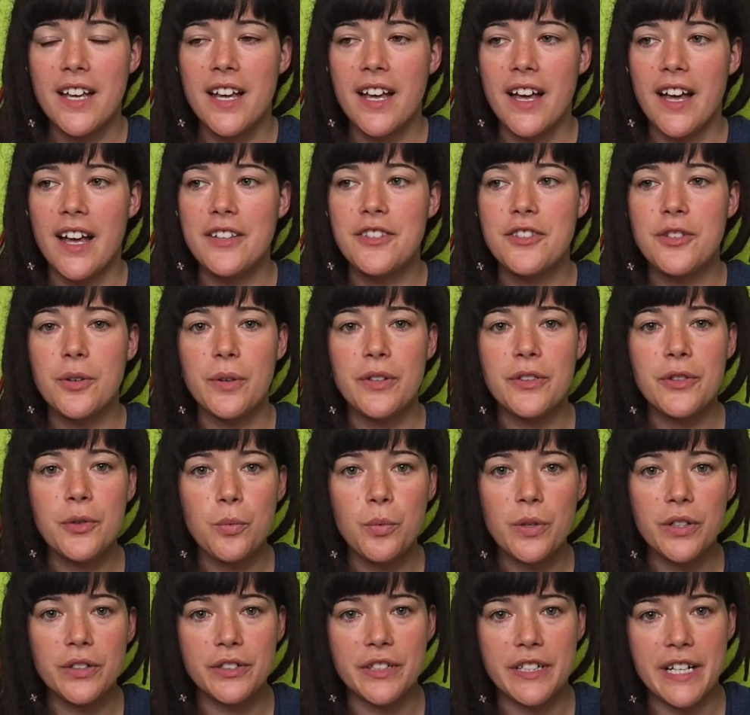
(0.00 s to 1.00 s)
And so in the
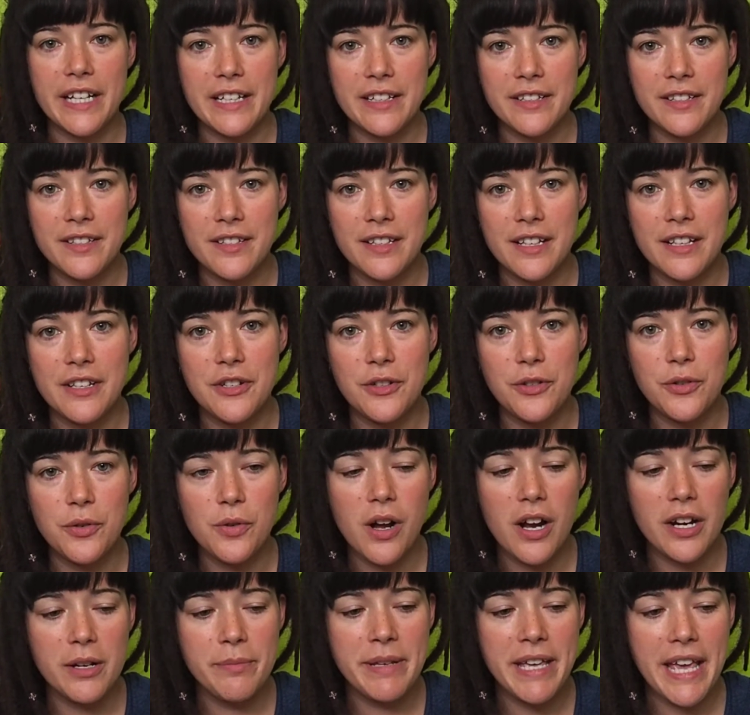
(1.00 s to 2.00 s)
wilderness, in
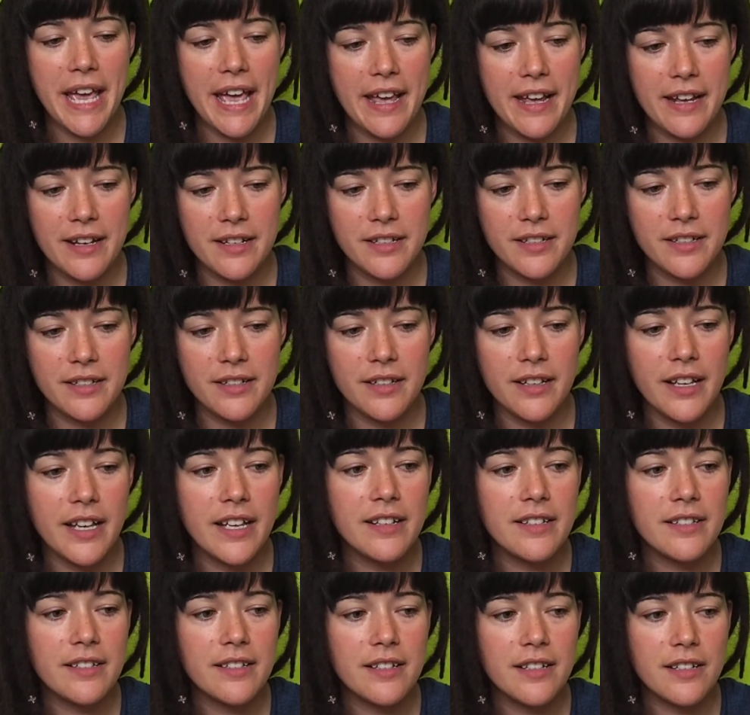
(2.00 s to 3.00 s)
Deuteronomy 8,
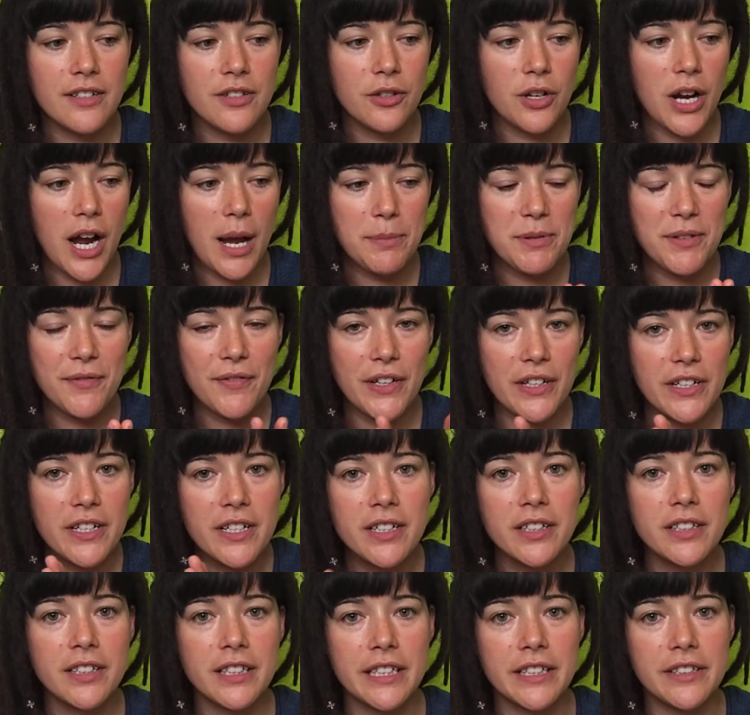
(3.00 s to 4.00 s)
it describes very
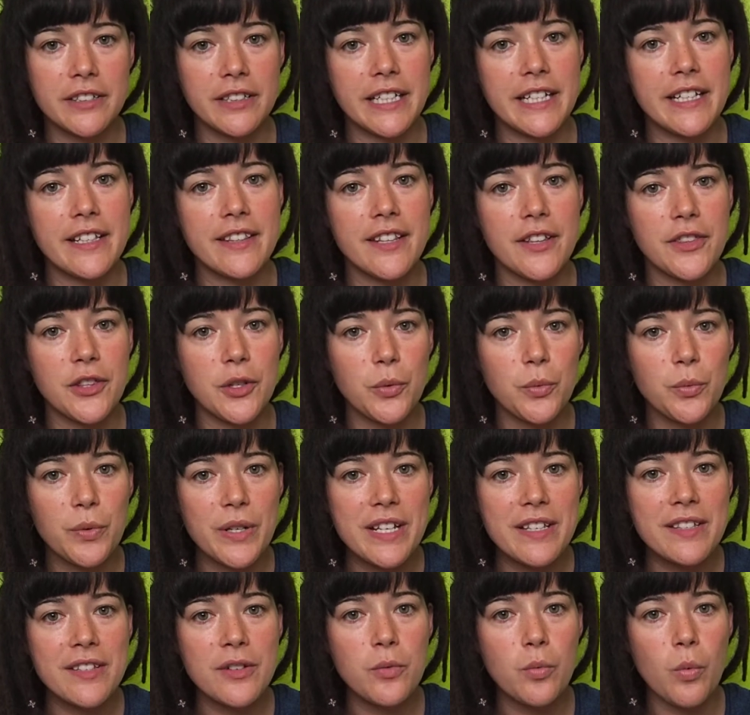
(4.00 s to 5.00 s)
clearly that the
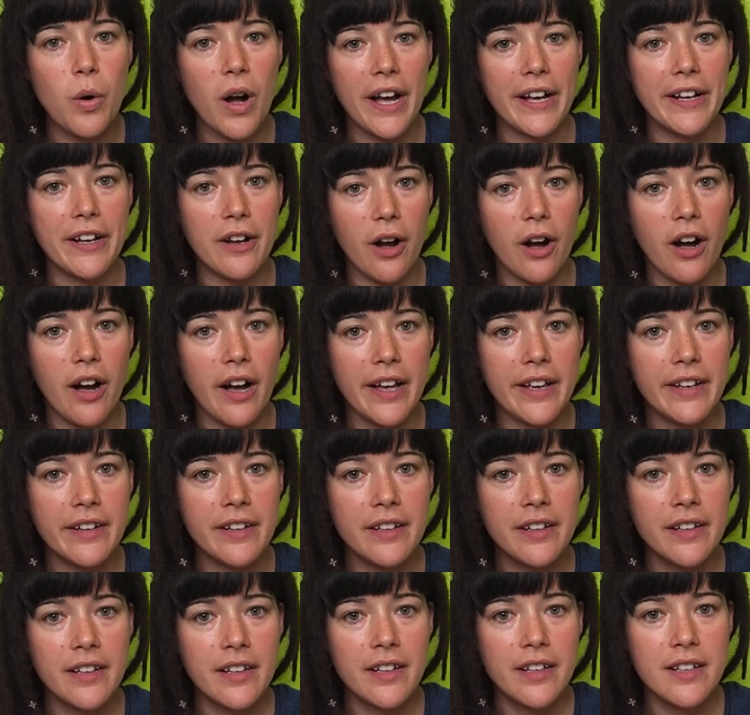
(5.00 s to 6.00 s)
reason why God
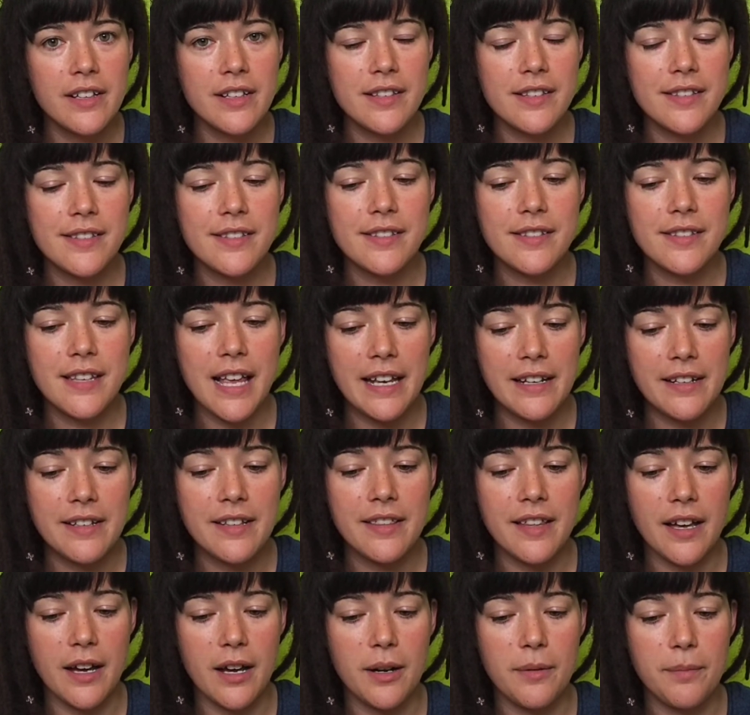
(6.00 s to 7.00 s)

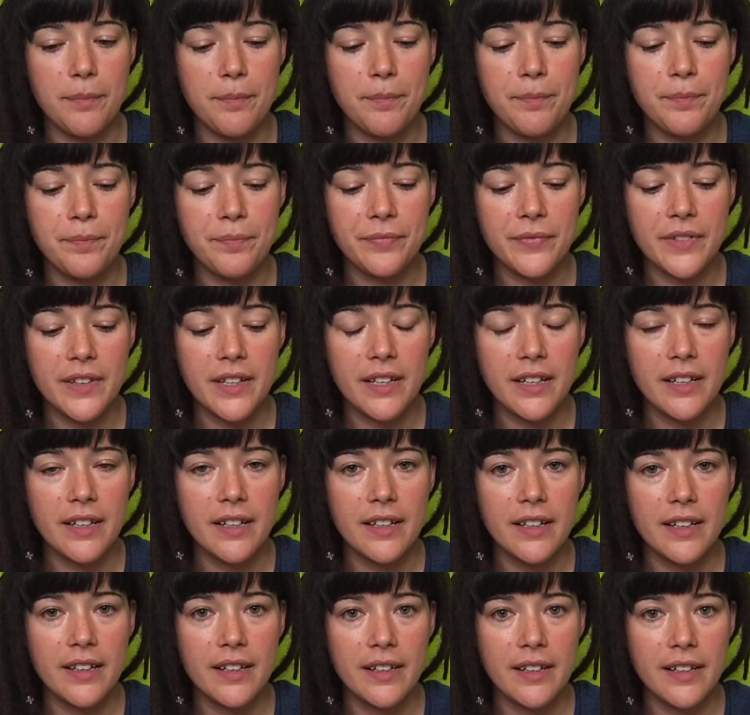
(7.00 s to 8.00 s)
sent them
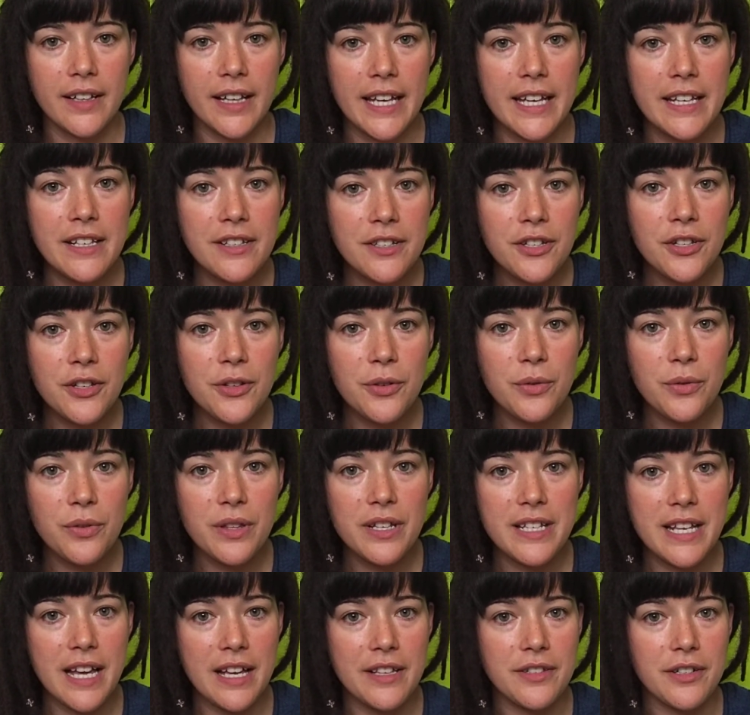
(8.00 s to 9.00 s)
into the
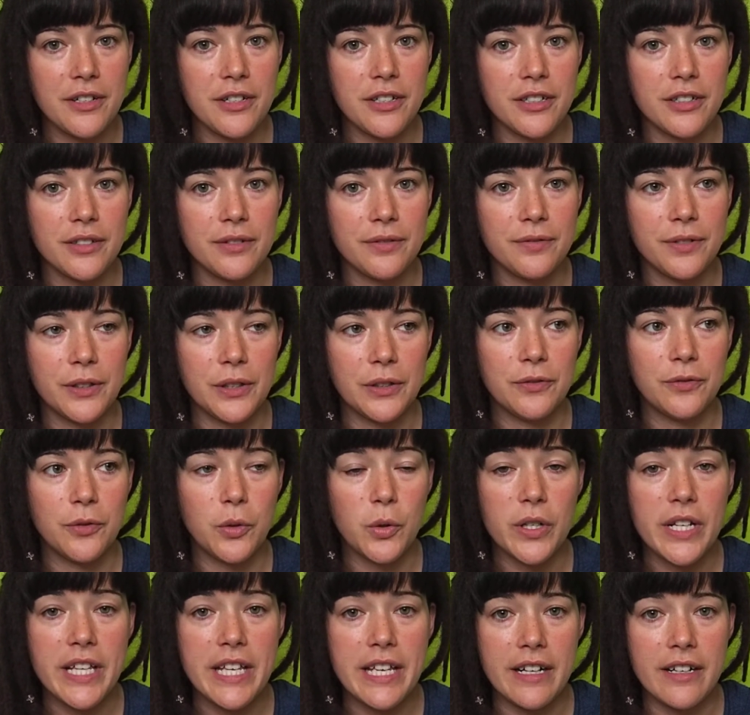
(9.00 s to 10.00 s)
desert for
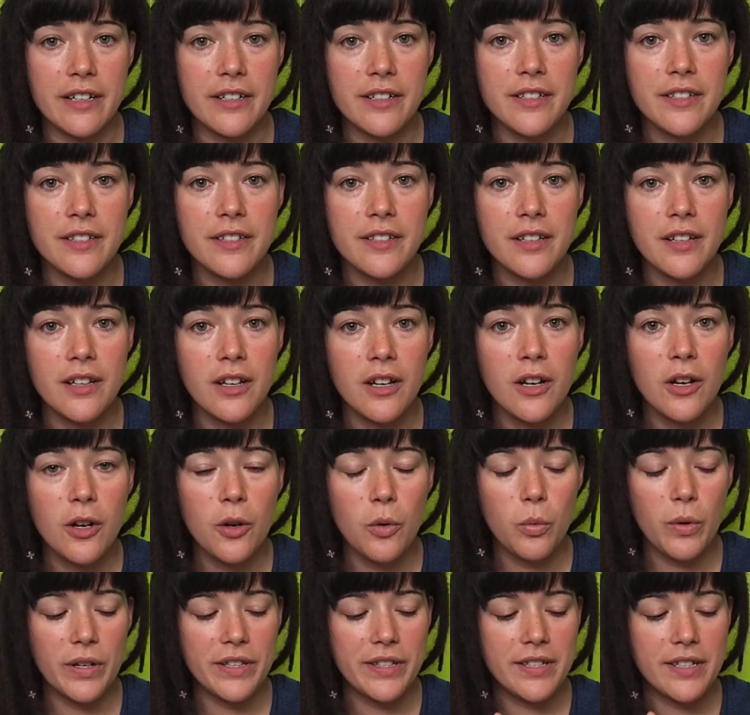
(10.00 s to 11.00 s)
40 years
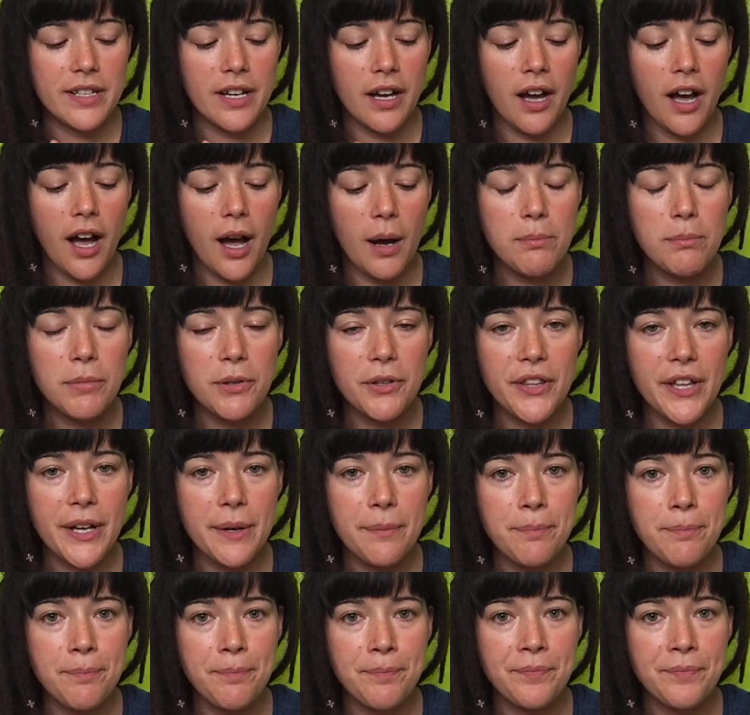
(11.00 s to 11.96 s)
was to humble them,